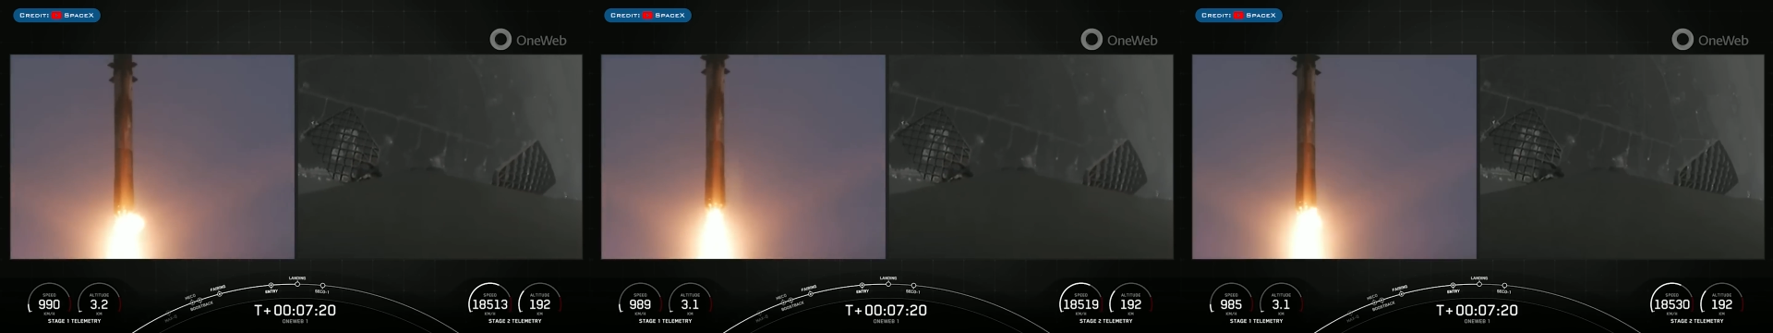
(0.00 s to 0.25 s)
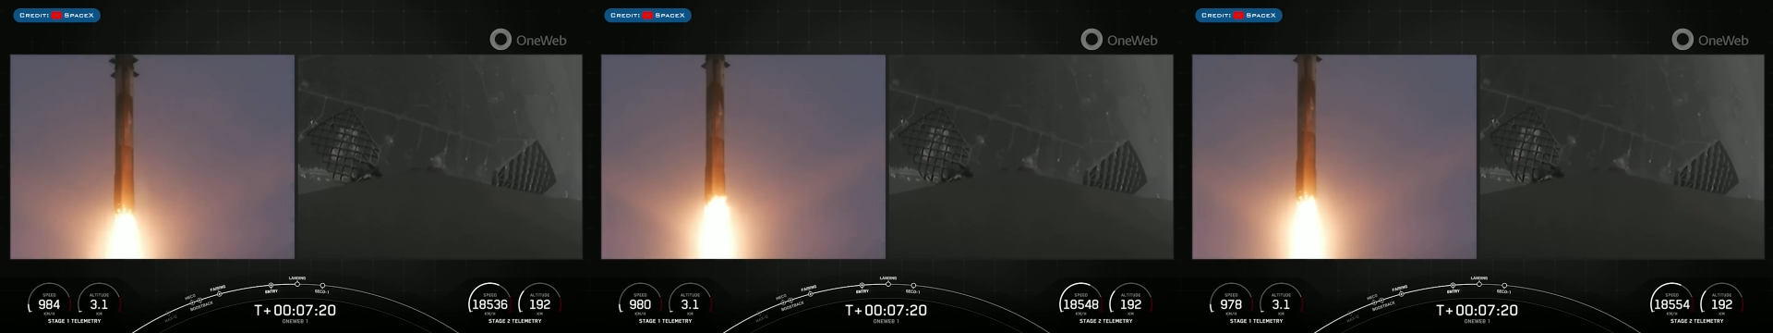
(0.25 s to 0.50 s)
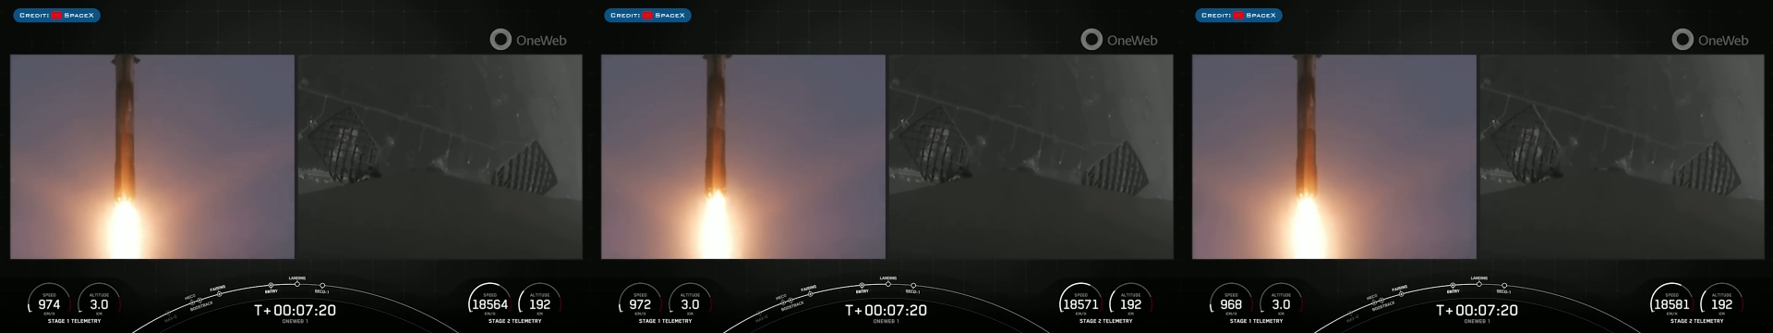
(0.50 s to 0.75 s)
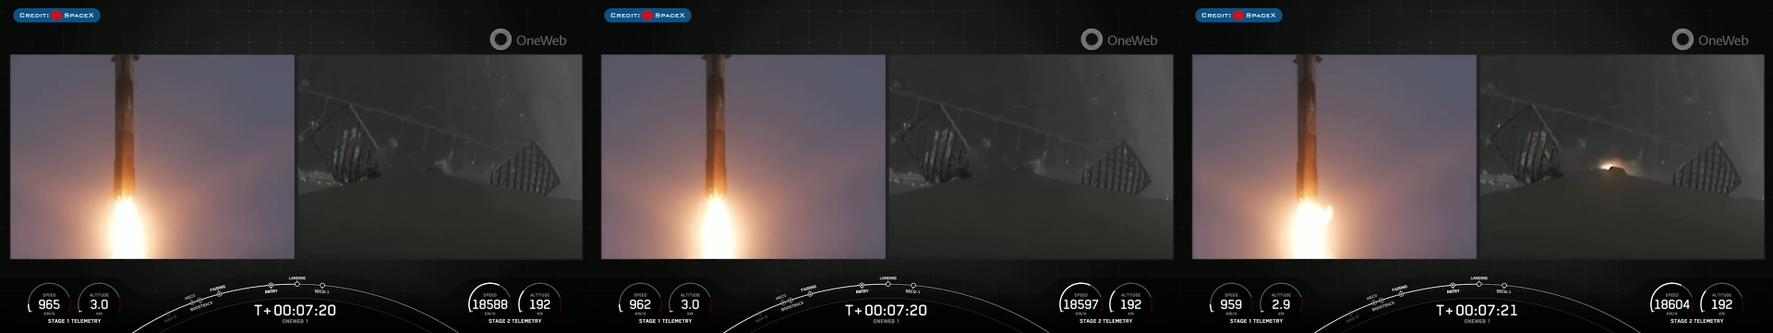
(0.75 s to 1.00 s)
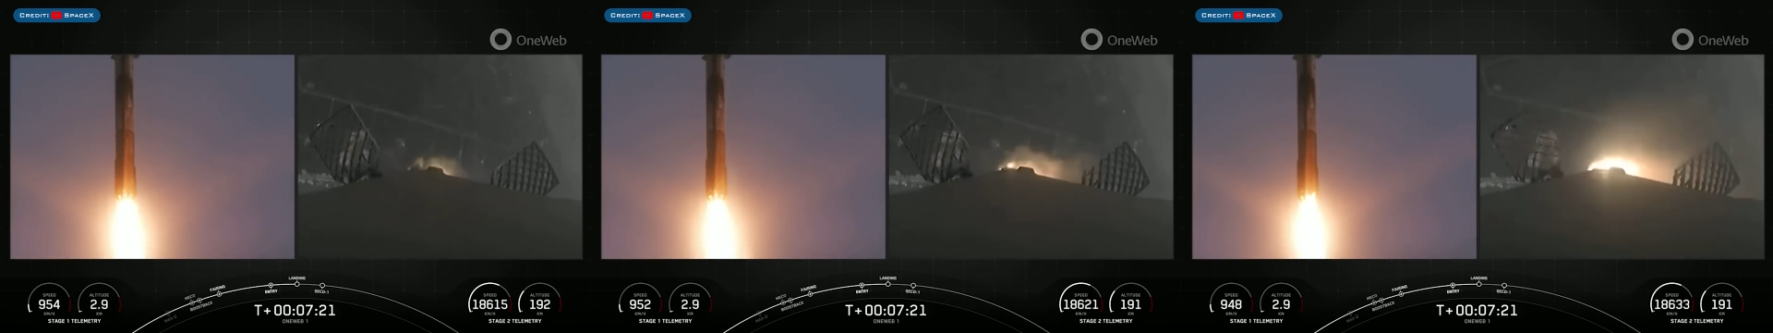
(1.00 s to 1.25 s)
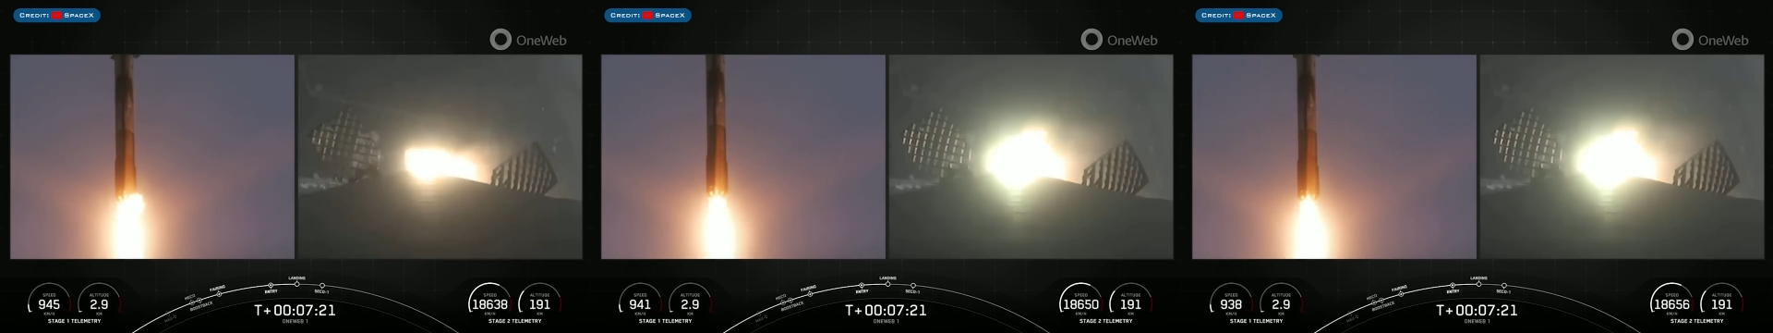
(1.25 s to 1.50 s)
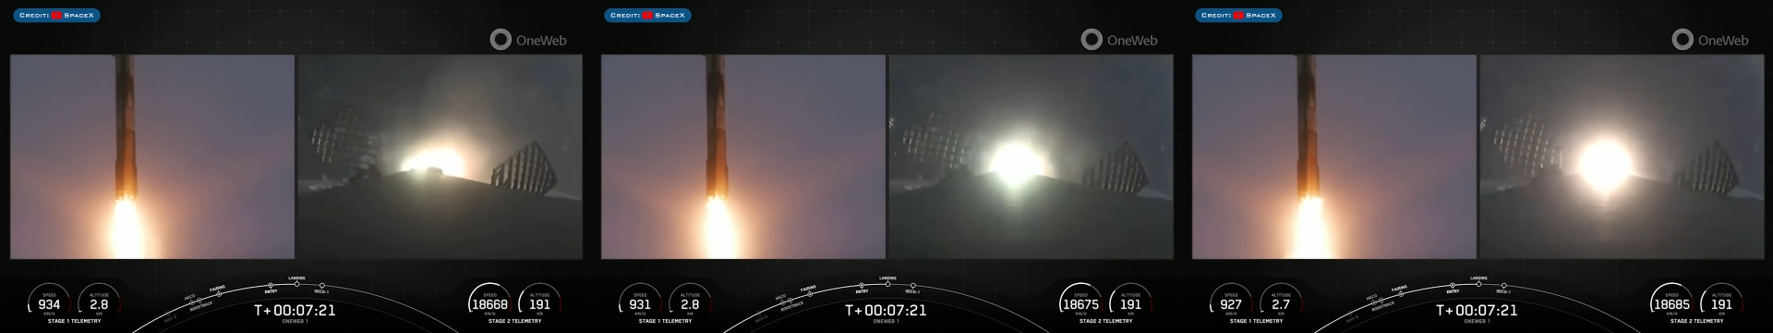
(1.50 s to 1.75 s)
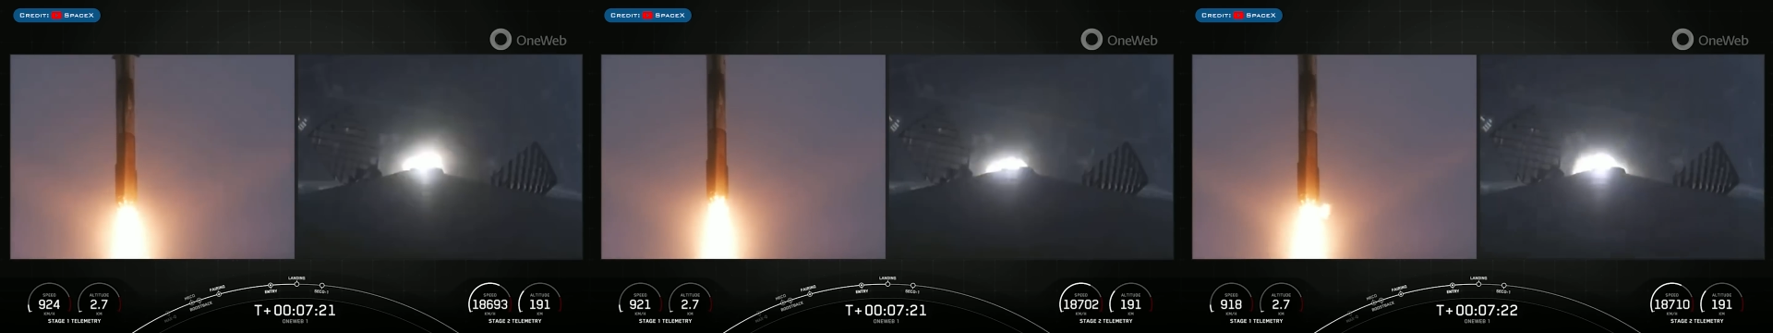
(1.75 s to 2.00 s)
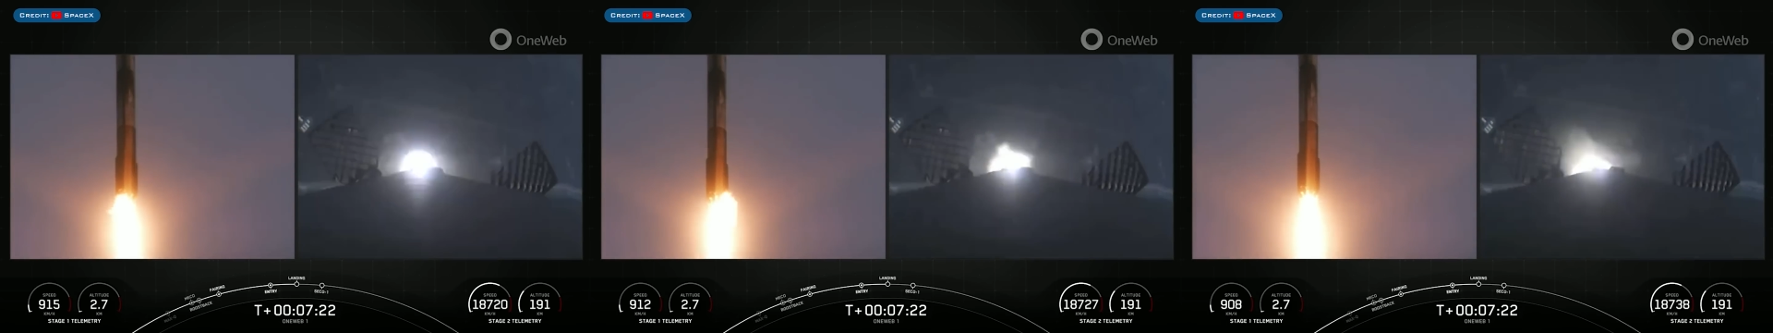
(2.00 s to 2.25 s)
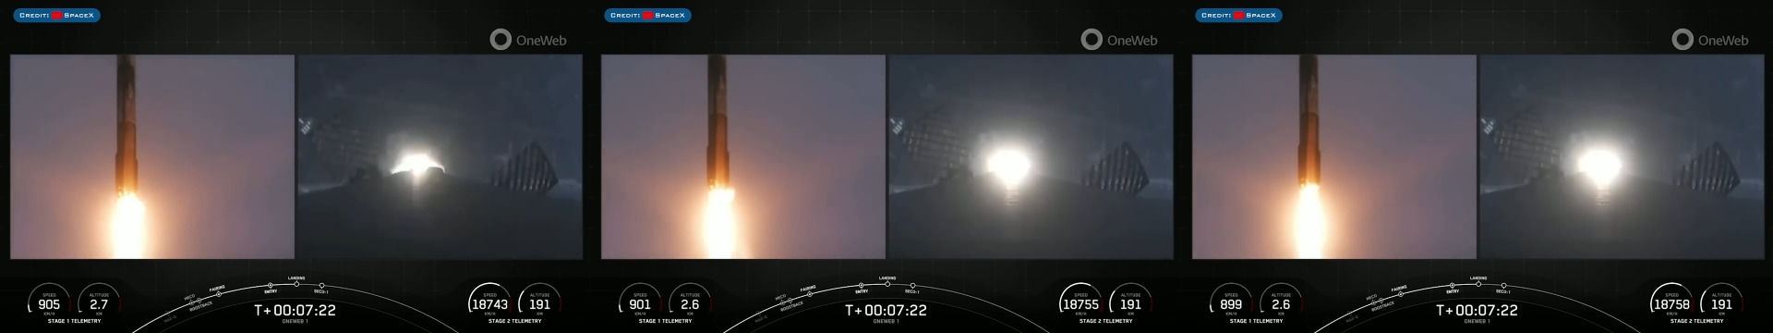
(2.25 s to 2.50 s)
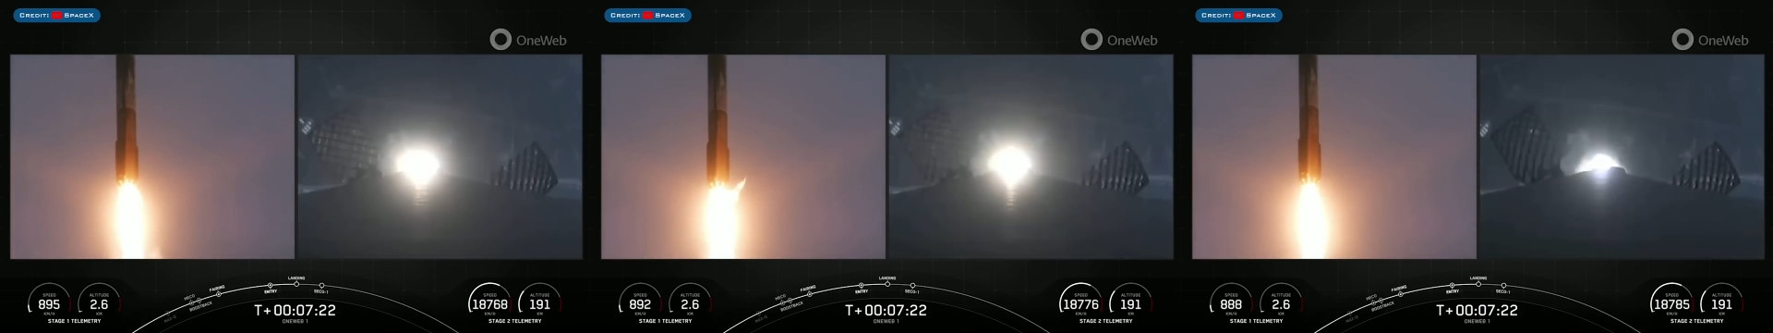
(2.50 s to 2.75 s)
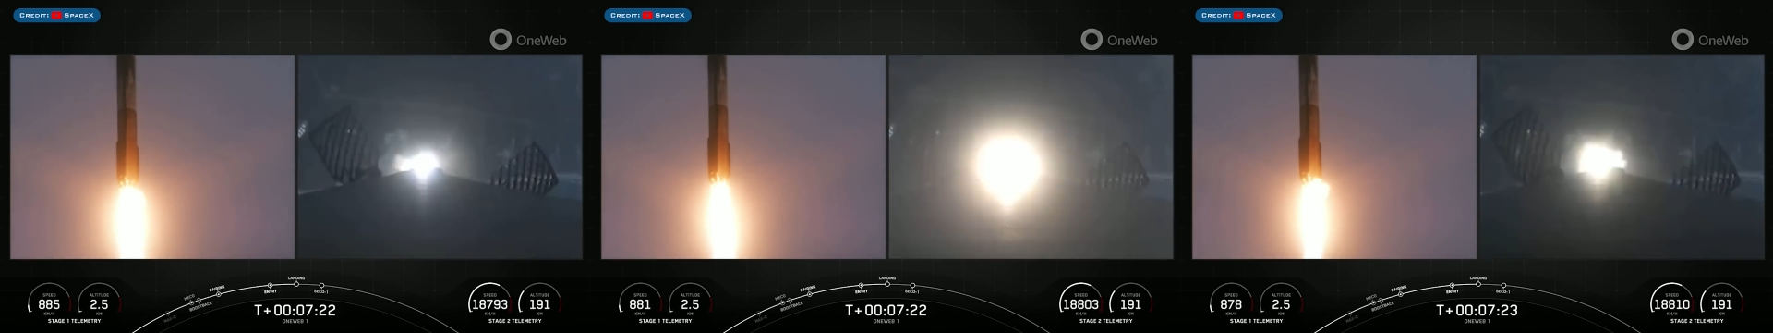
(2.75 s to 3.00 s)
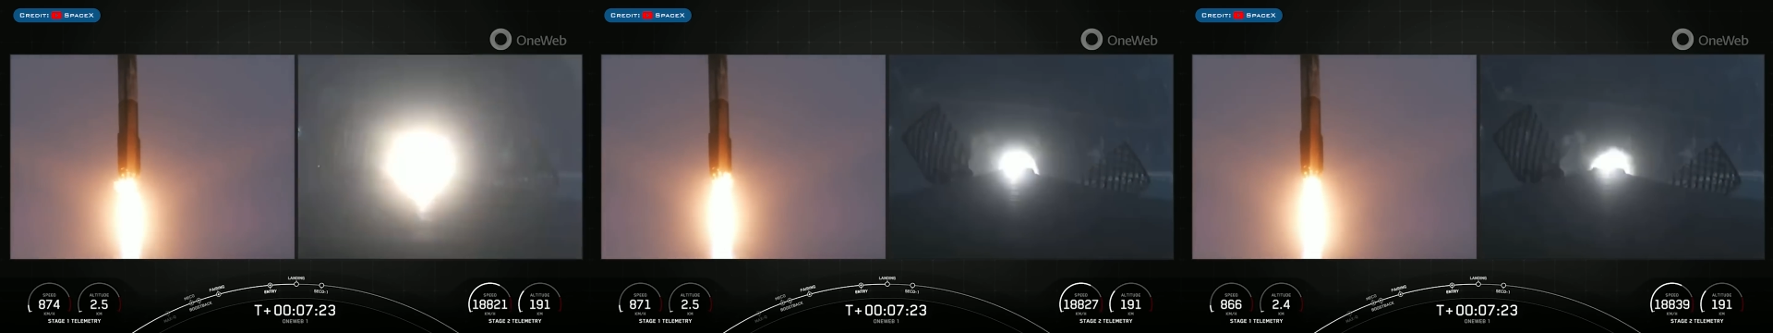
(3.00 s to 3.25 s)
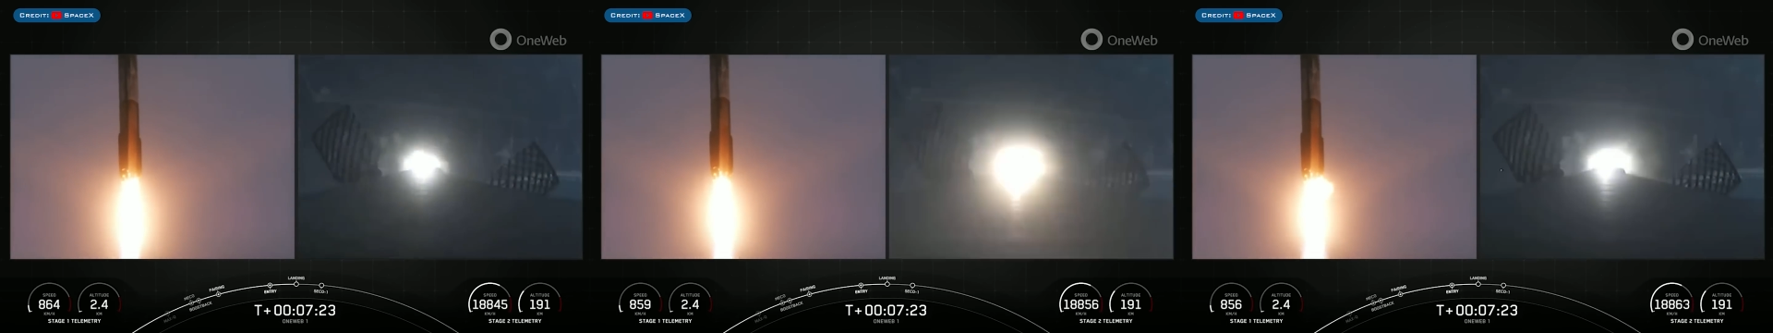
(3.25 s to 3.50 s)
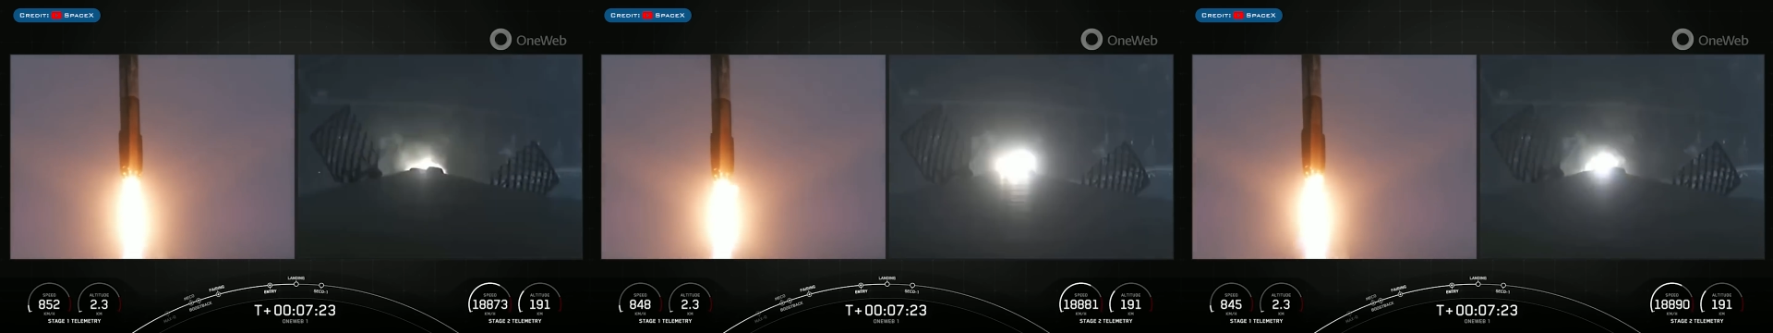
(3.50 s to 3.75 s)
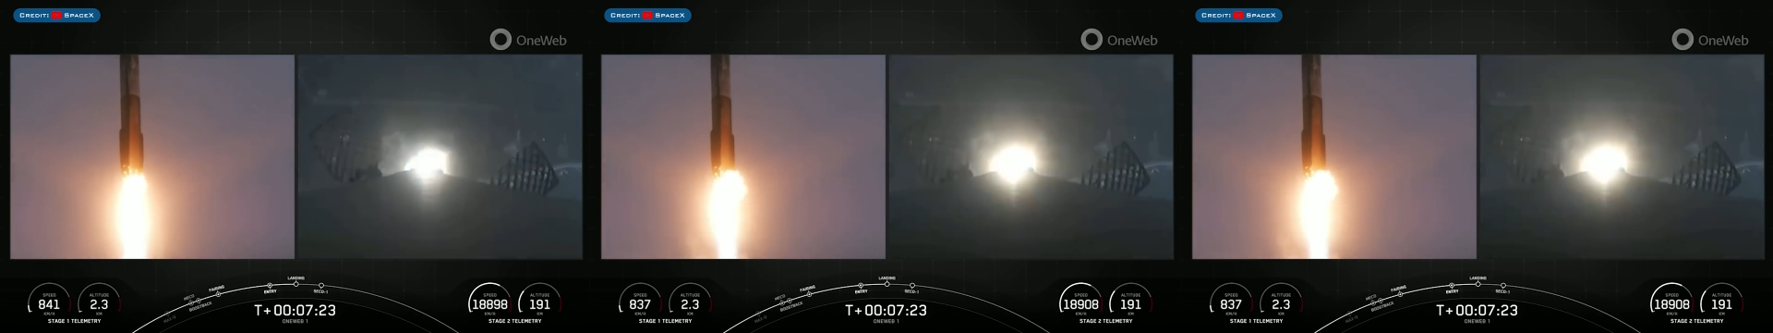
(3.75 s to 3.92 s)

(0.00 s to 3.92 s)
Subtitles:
[unreadable: no face in view]